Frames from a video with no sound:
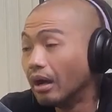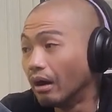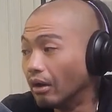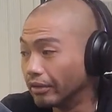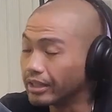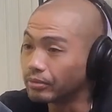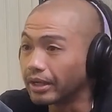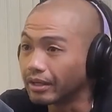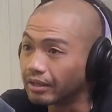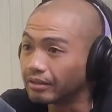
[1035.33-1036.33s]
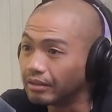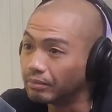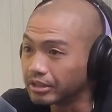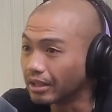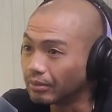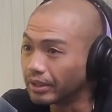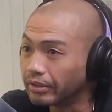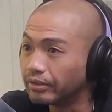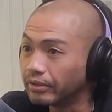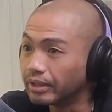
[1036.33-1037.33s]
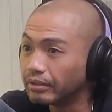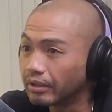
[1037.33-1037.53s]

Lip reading: Oh, that's why I got to go, because I don't want to do it. Right?